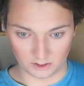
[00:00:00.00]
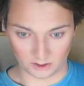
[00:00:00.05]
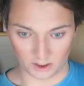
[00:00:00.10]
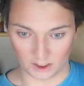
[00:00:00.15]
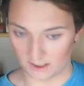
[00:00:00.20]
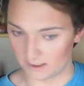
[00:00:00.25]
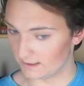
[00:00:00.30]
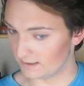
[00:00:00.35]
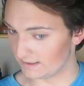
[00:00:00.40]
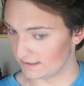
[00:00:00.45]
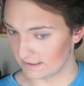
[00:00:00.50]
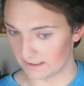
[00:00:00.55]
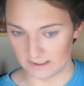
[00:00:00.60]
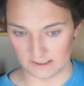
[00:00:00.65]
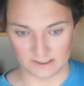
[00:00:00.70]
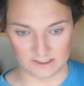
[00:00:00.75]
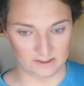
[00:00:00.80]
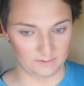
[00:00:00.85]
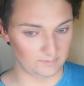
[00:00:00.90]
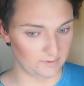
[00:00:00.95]
not as
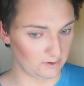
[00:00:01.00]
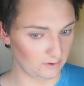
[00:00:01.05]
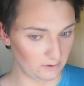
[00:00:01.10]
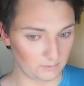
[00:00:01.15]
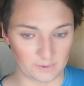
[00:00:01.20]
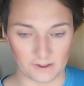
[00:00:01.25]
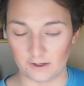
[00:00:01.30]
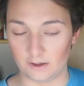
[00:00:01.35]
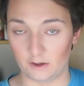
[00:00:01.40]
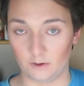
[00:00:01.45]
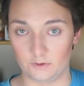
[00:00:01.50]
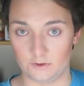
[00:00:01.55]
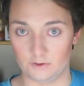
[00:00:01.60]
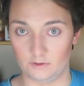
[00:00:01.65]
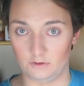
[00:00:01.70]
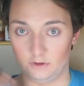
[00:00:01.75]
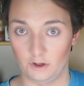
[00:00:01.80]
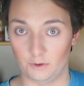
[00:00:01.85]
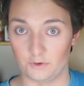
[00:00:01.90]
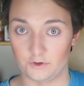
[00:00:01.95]
even or might go
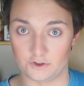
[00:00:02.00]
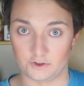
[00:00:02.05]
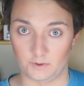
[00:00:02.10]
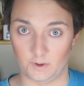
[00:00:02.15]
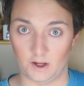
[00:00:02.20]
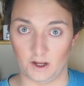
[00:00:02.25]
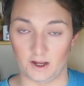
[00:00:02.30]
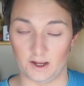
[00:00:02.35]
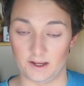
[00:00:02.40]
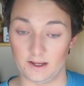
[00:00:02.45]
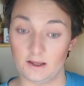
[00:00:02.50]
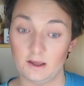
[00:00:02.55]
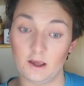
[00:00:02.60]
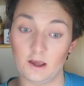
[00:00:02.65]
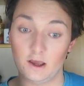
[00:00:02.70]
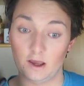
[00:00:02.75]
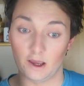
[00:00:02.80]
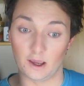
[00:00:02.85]
too low or too high.